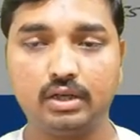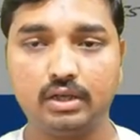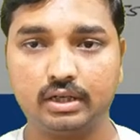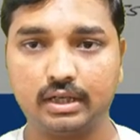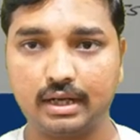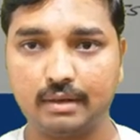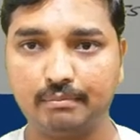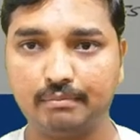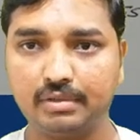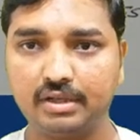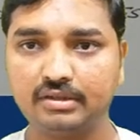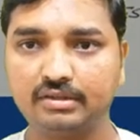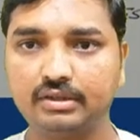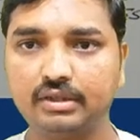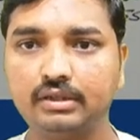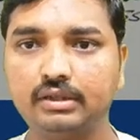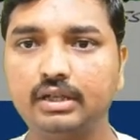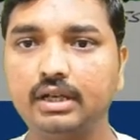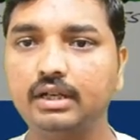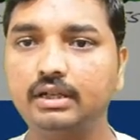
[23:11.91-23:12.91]

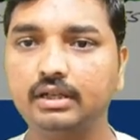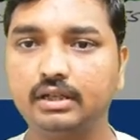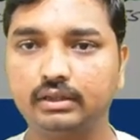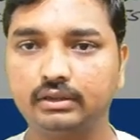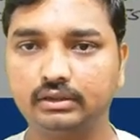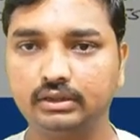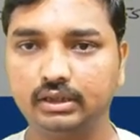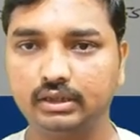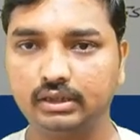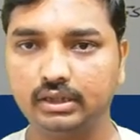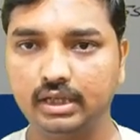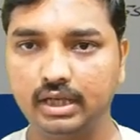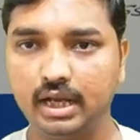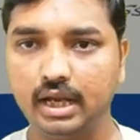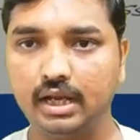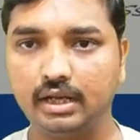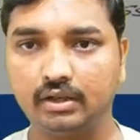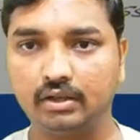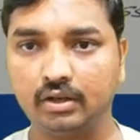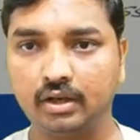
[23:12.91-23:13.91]
represented the
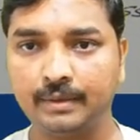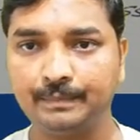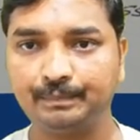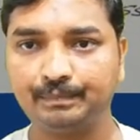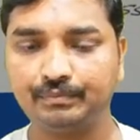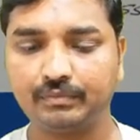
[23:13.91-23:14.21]
data